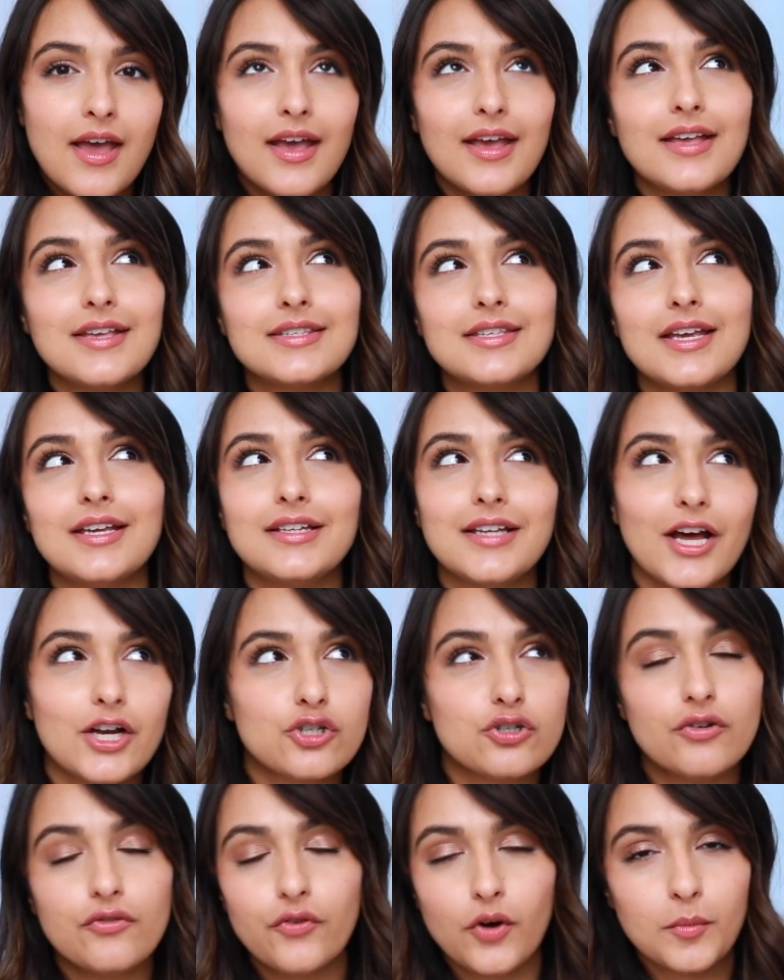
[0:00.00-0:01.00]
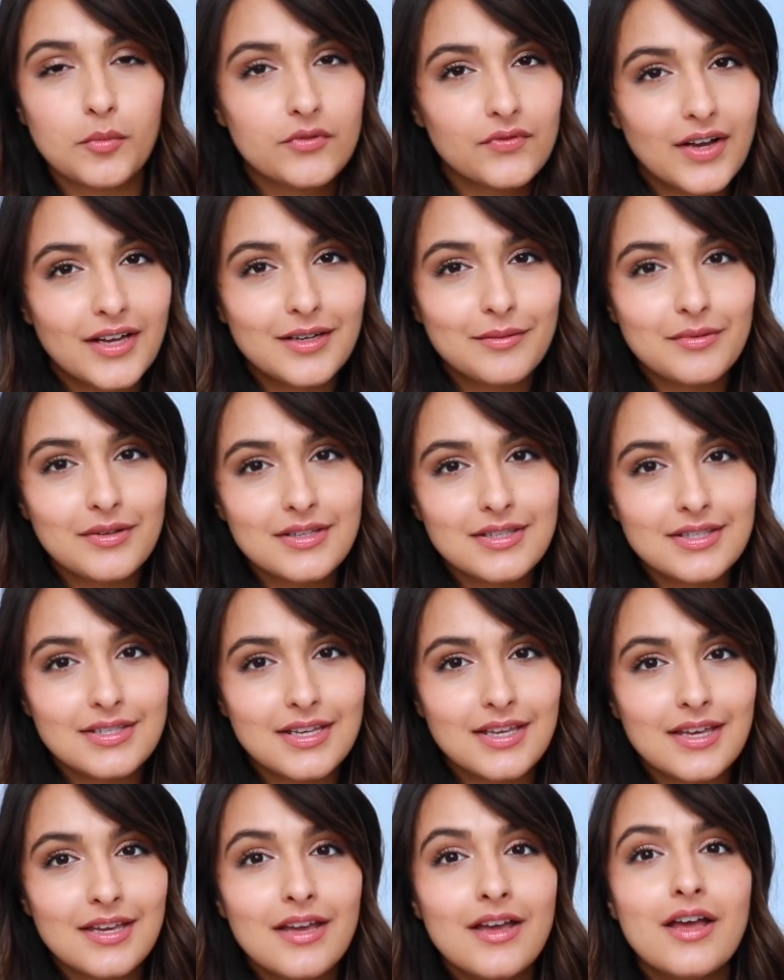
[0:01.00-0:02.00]
is a natural form of vitamin
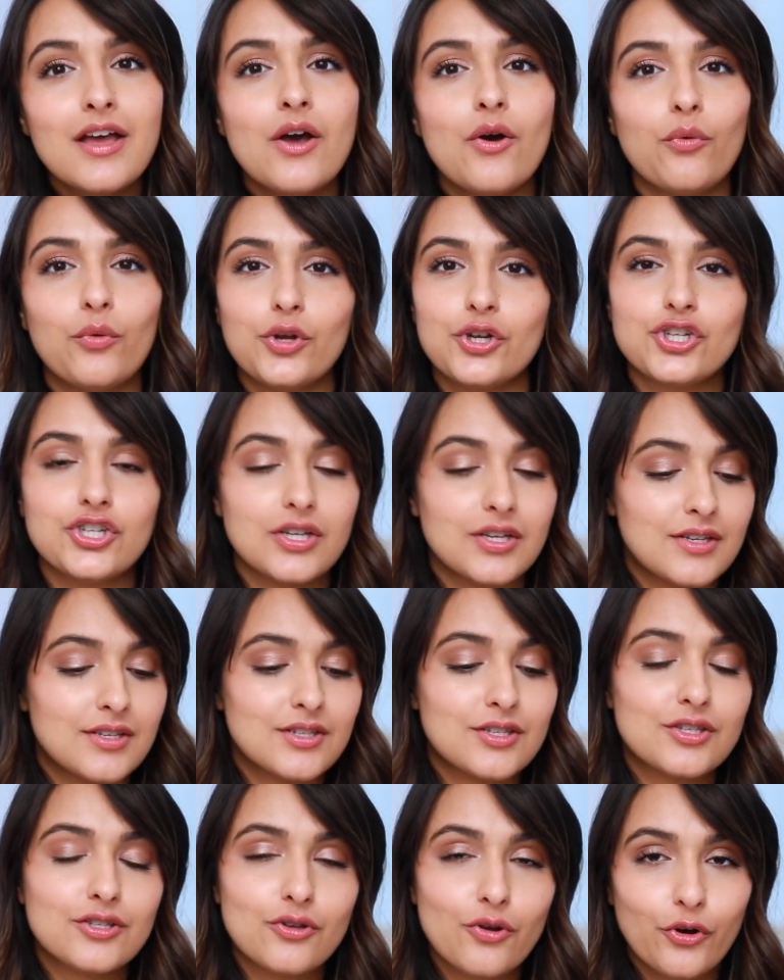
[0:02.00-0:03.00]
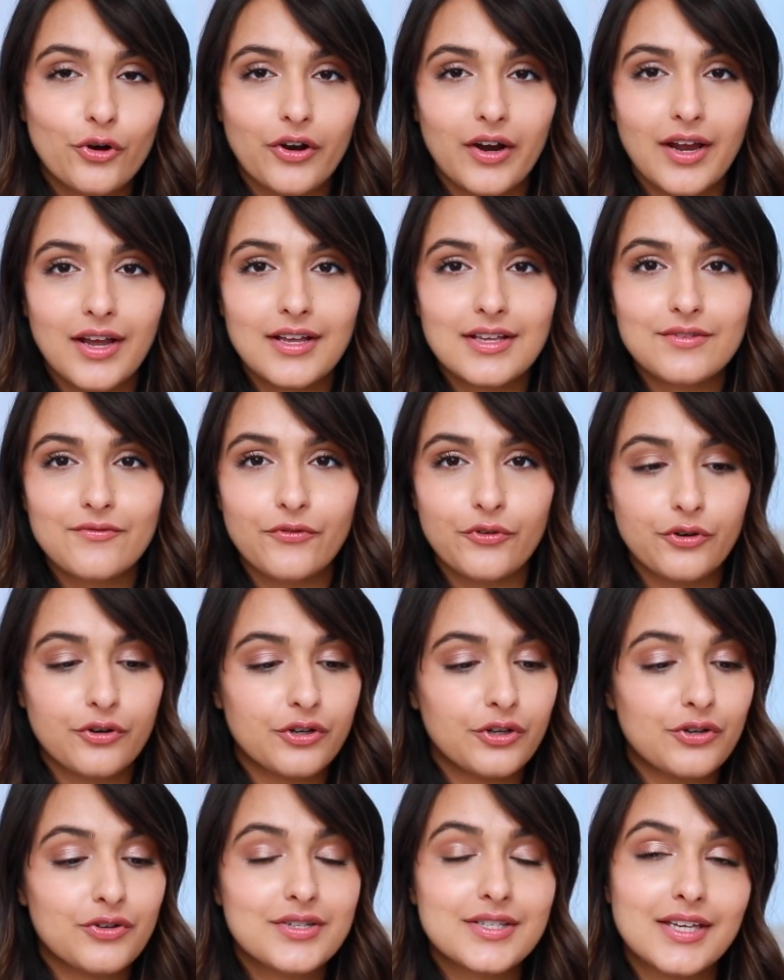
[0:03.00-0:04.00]
C, which is so great for
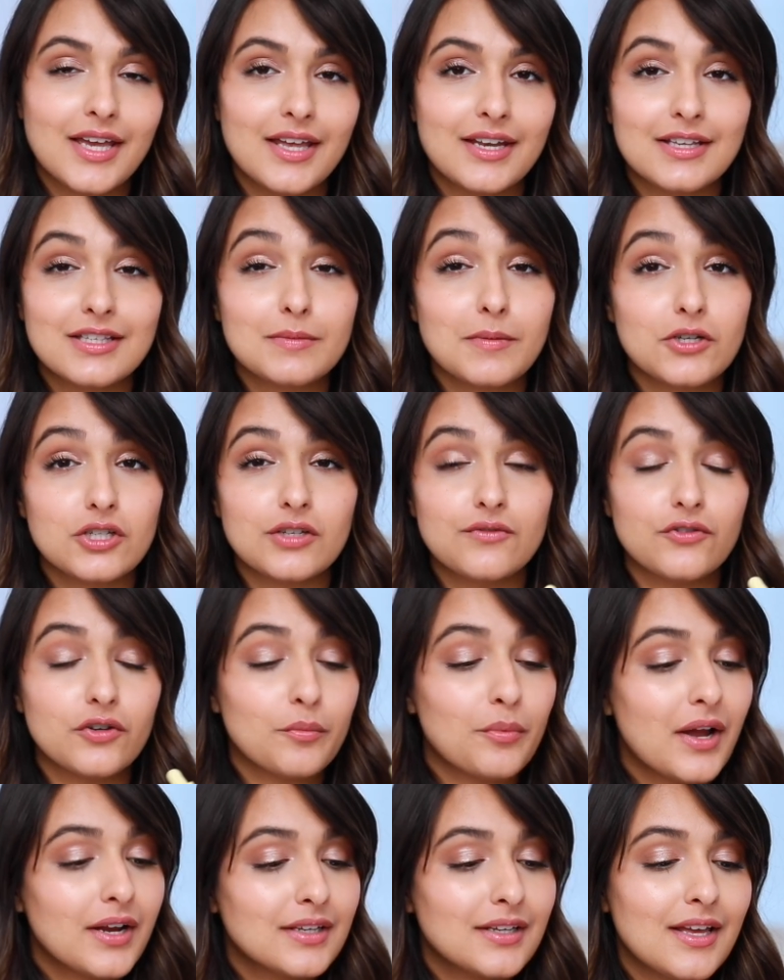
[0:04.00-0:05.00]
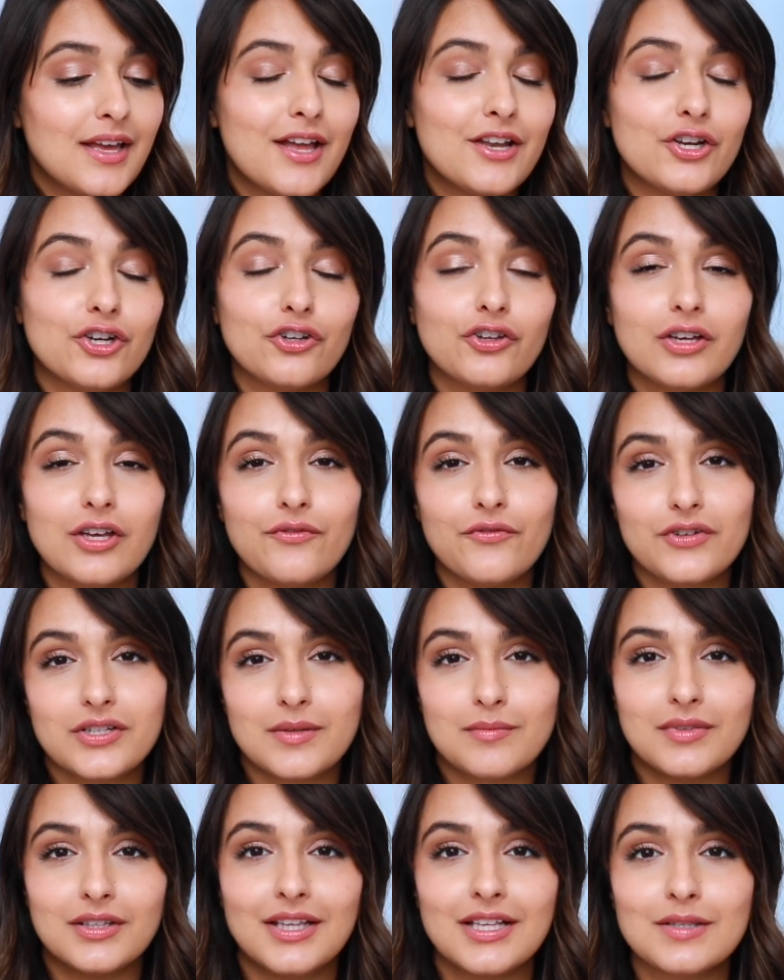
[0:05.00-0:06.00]
your skin, especially if you're pregnant and you're looking for
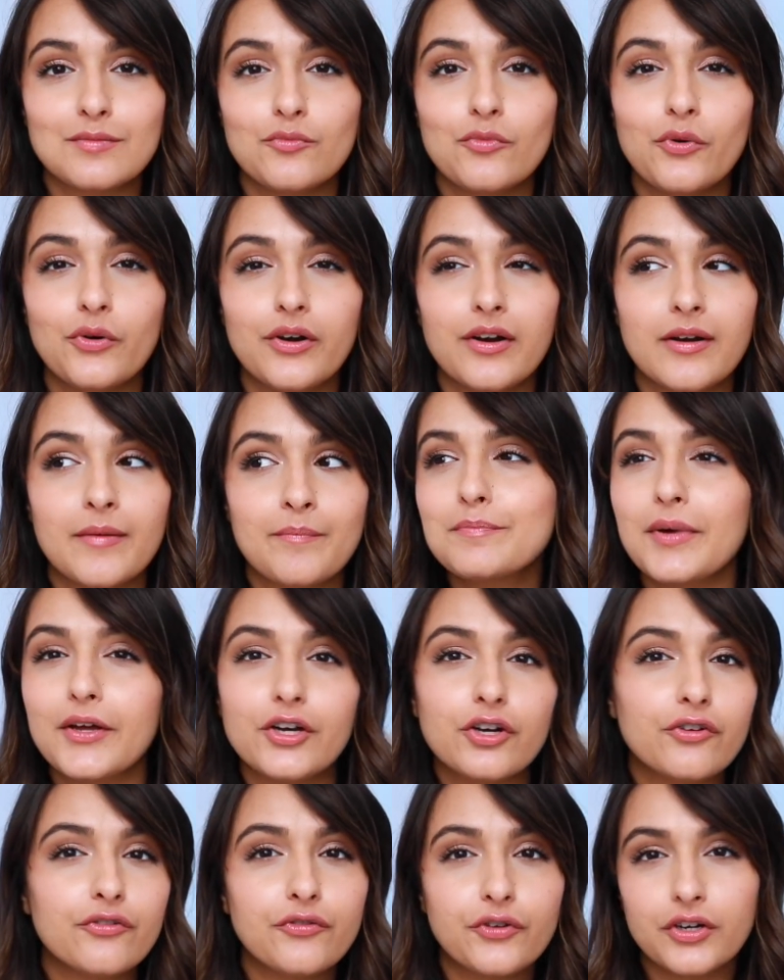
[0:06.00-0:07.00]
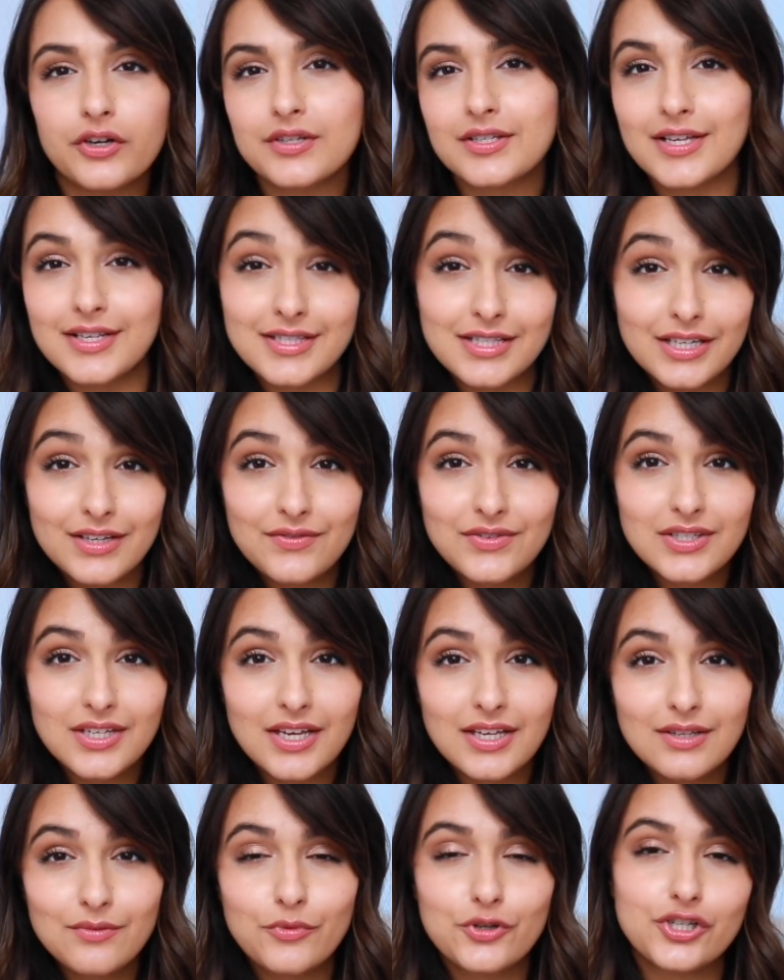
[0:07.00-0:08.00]
something that's better for sensitive
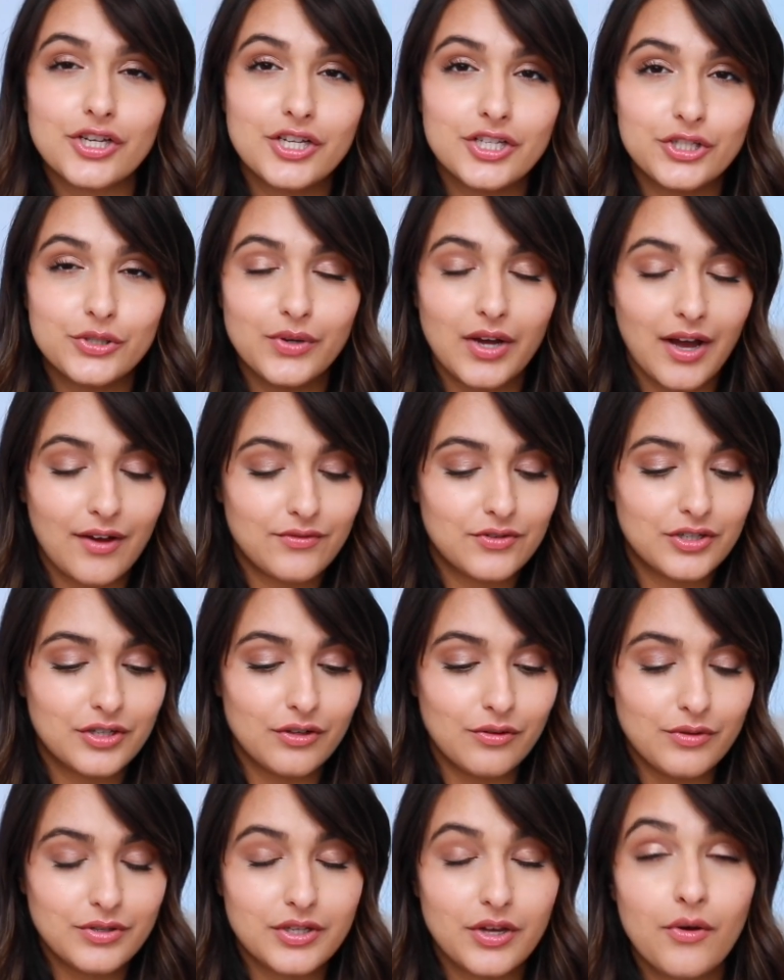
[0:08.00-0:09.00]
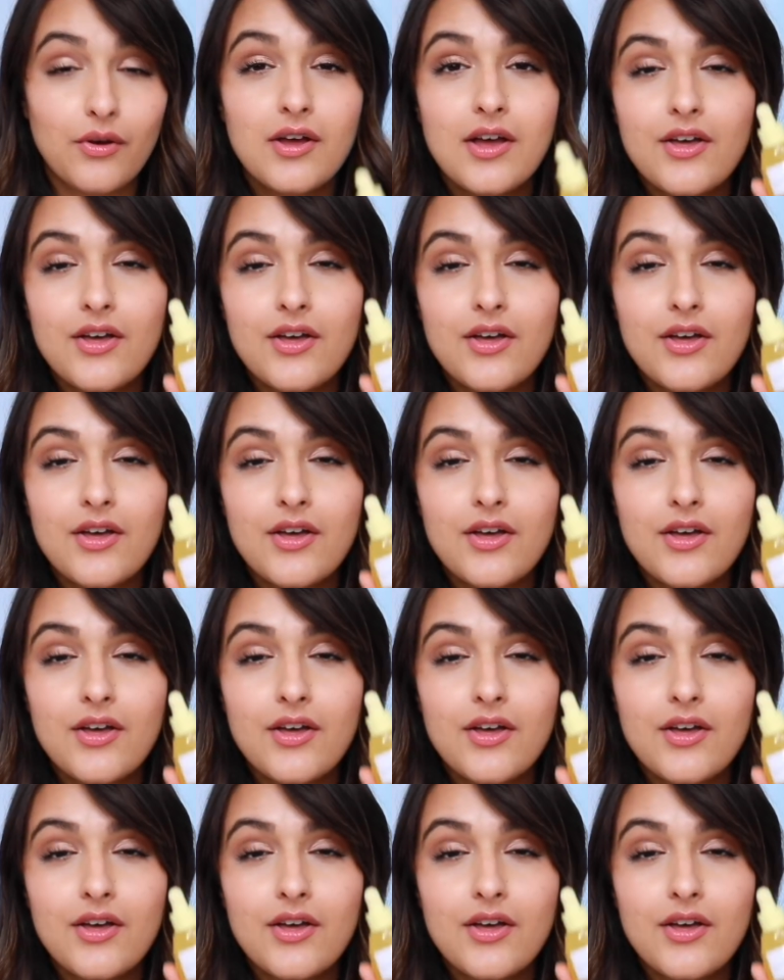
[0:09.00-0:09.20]
skin, which I do have too. So